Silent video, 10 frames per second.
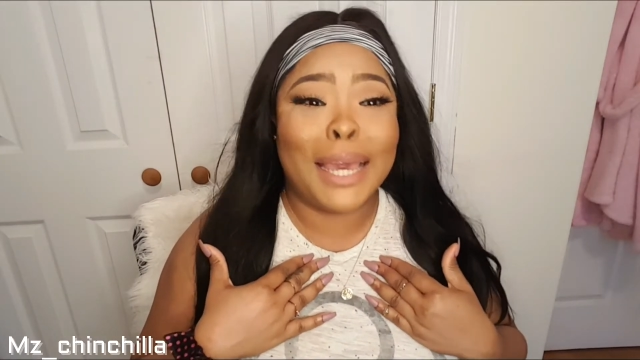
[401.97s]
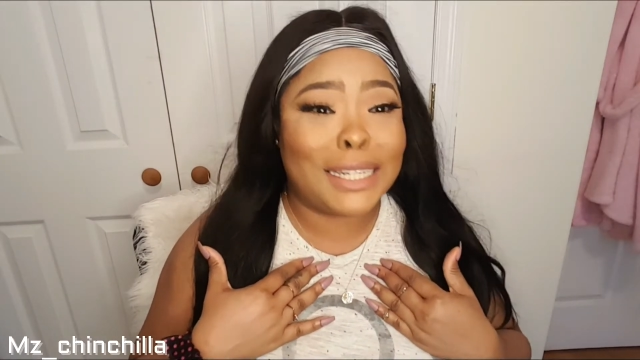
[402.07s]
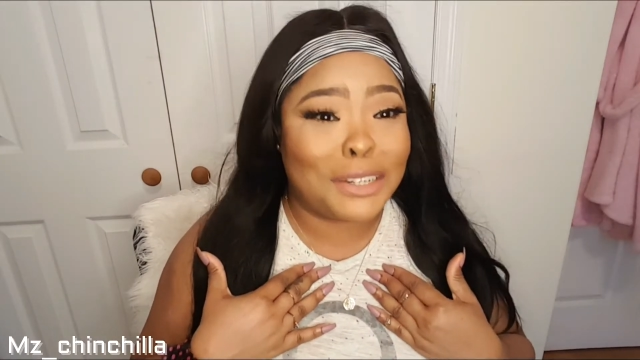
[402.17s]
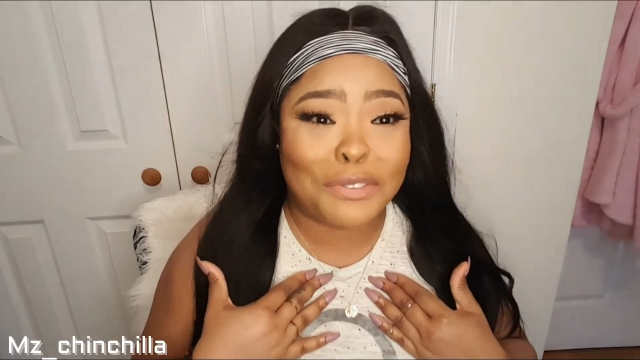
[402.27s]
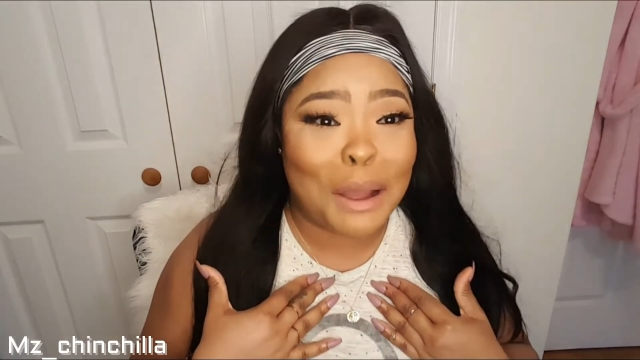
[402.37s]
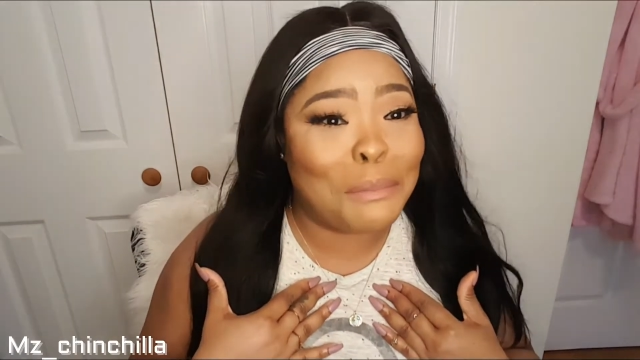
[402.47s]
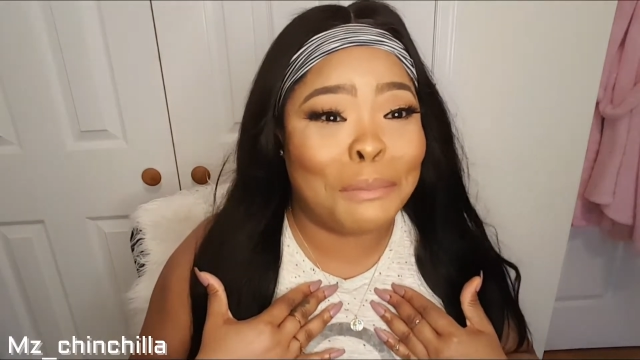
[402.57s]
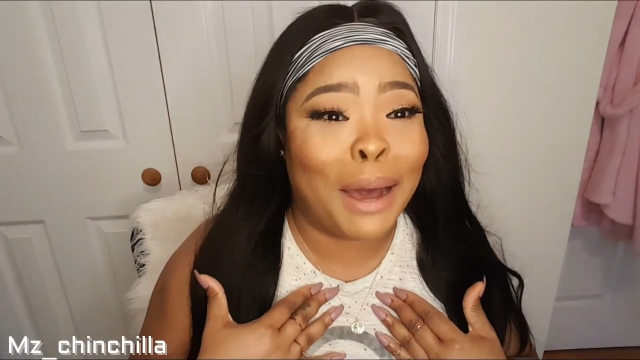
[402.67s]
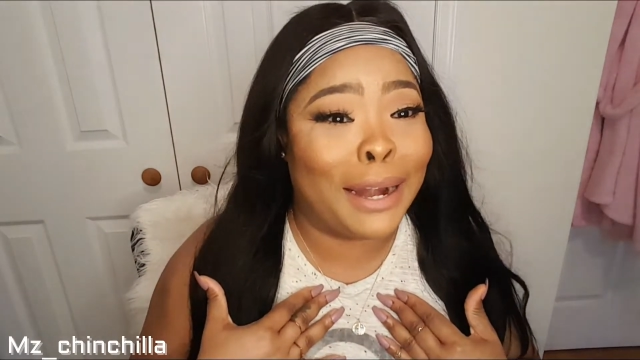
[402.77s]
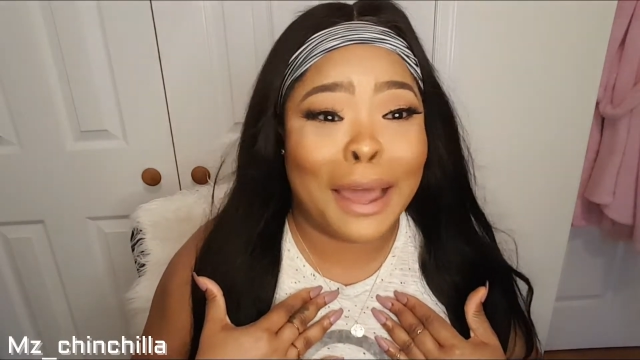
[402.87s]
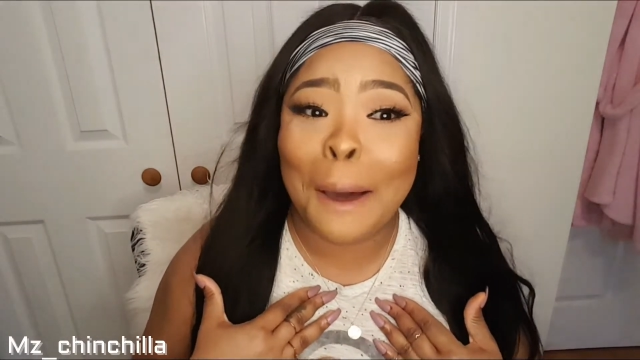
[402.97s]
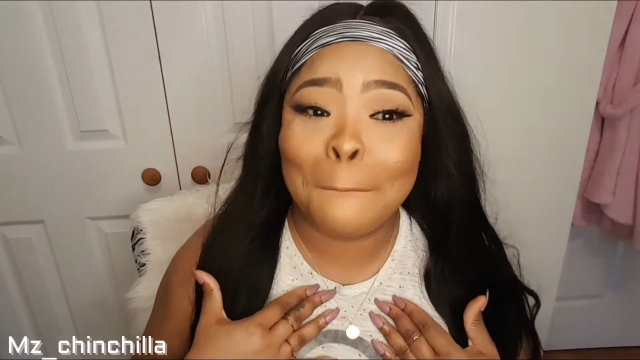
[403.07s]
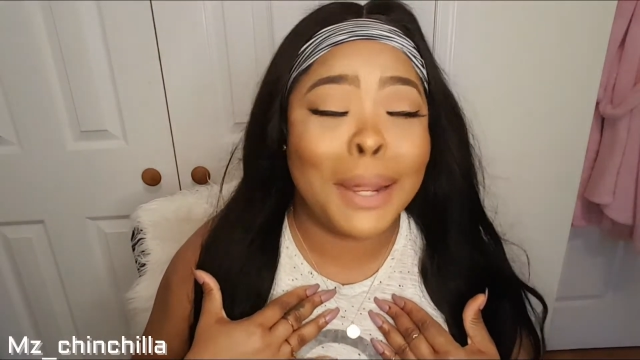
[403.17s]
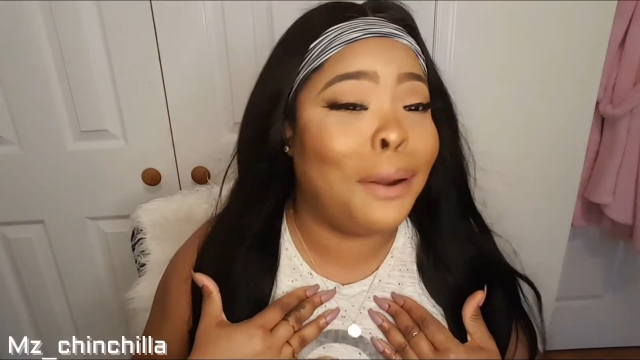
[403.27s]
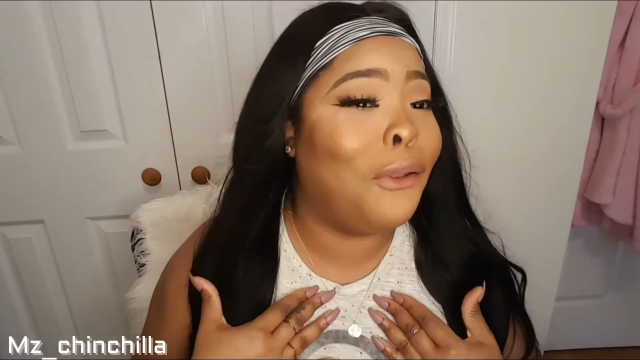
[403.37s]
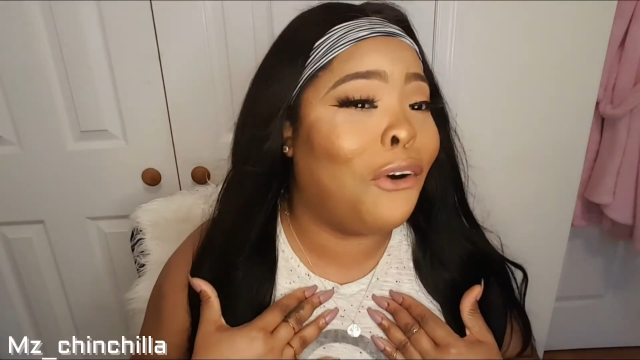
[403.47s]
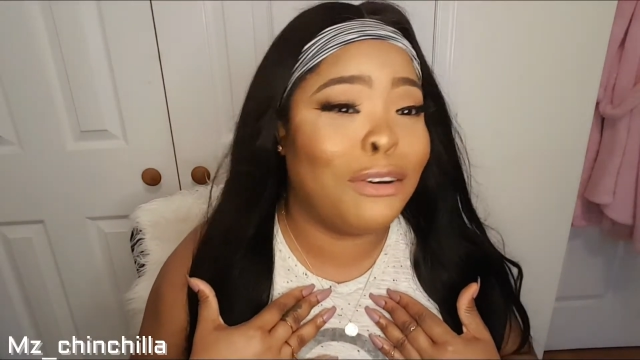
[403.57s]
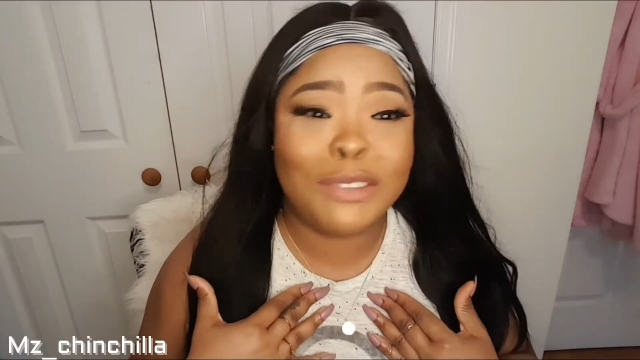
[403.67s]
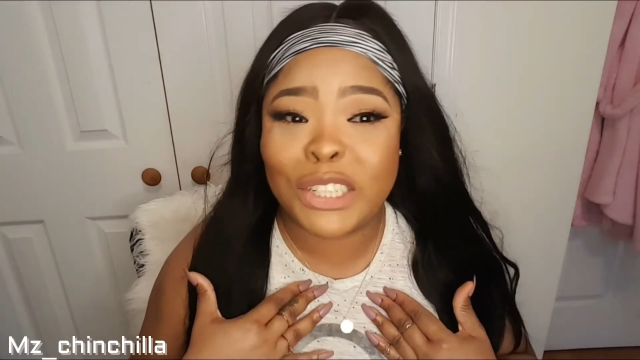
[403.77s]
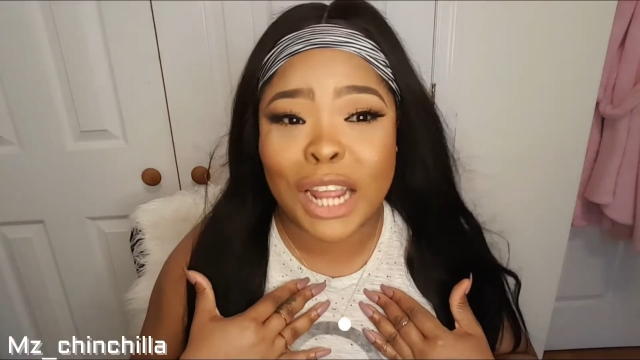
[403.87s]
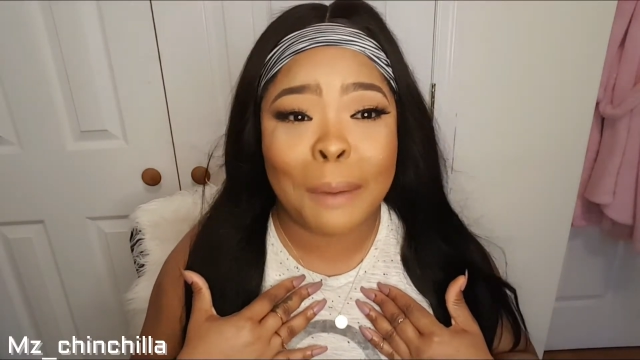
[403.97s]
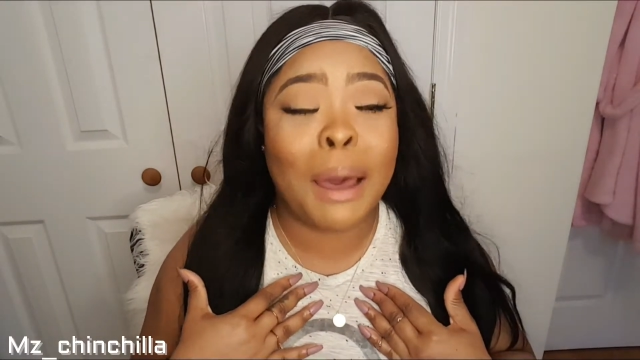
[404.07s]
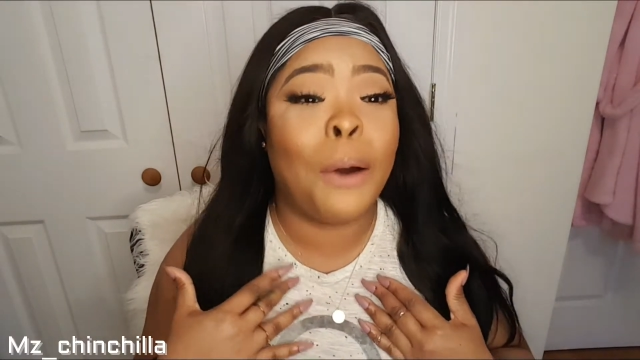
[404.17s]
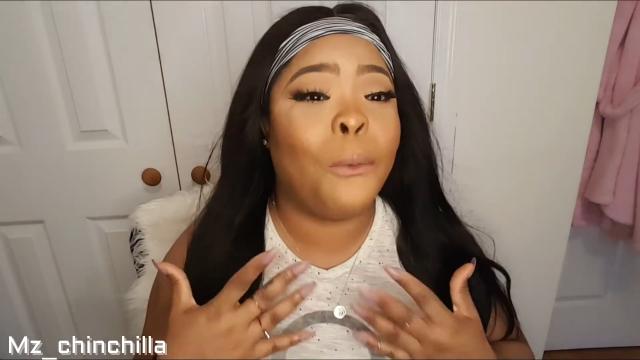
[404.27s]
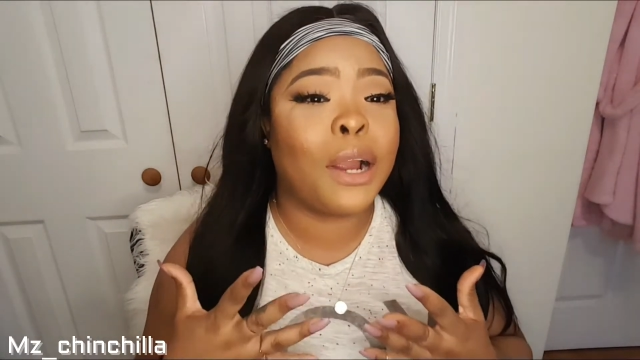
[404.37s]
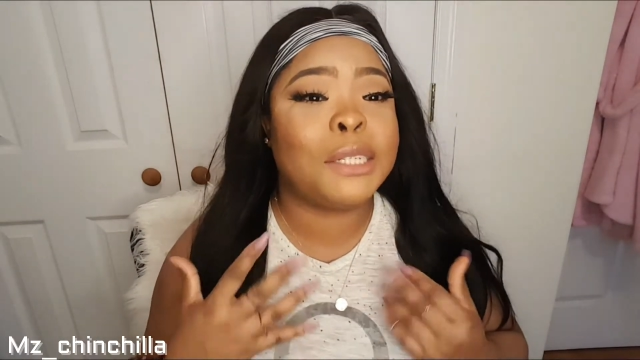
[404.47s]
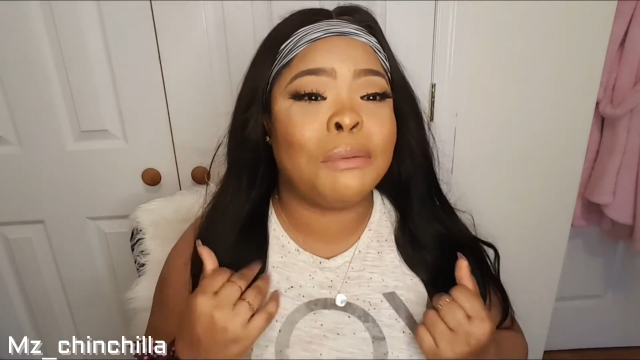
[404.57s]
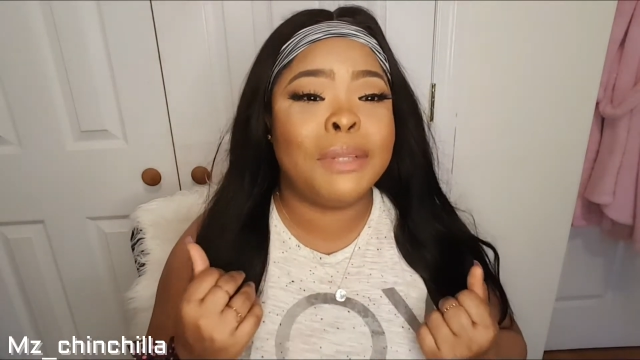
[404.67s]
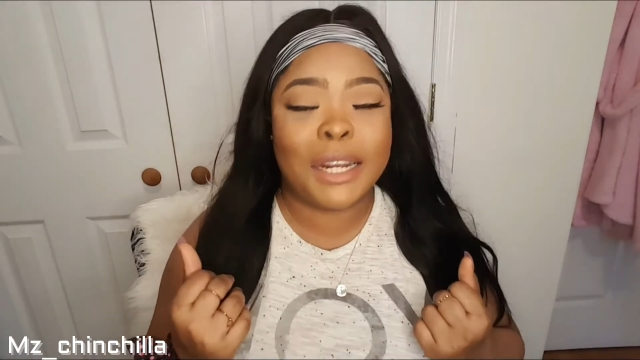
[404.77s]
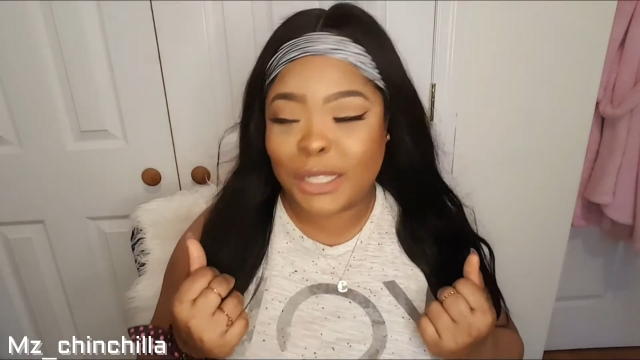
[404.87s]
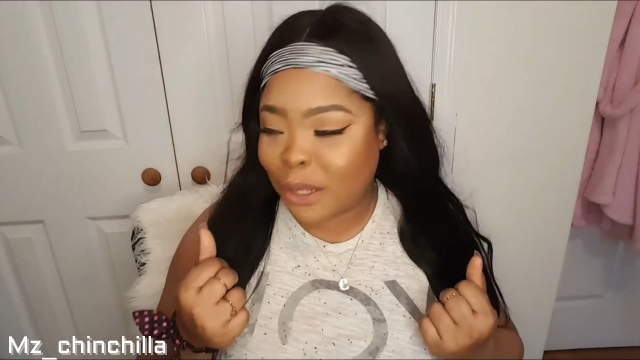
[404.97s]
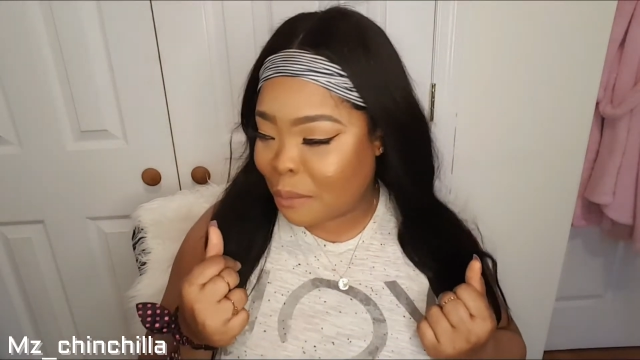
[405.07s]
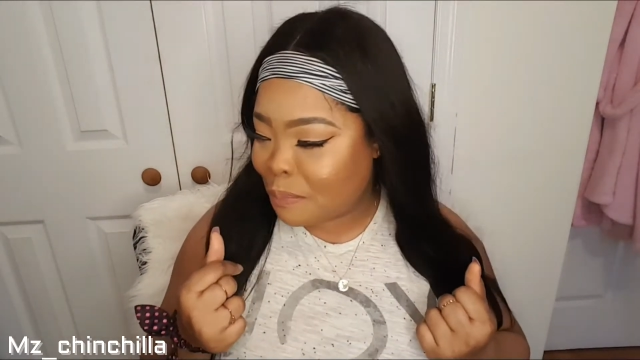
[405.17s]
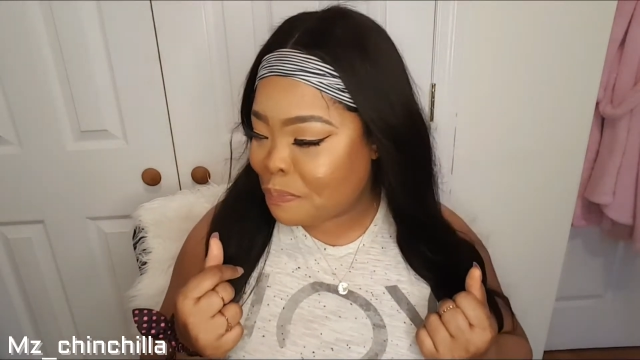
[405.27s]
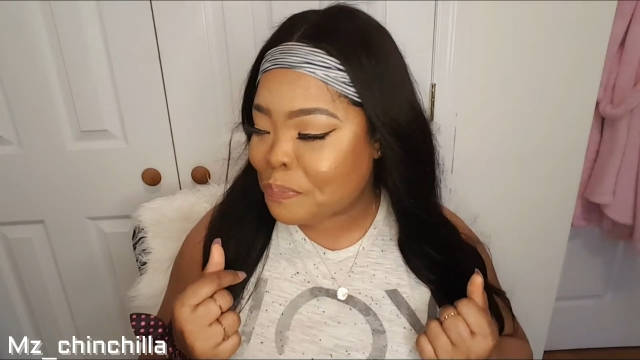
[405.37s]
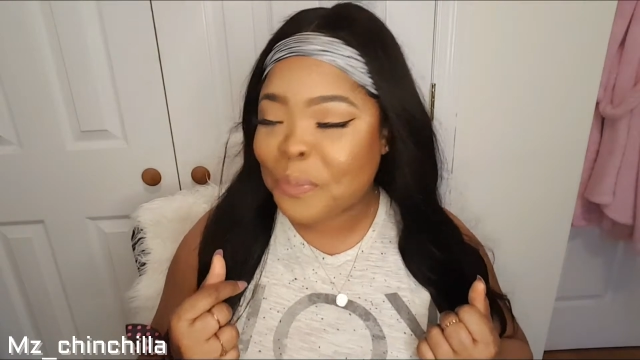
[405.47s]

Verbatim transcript: get it from my mother my love shop and worse let me tell you something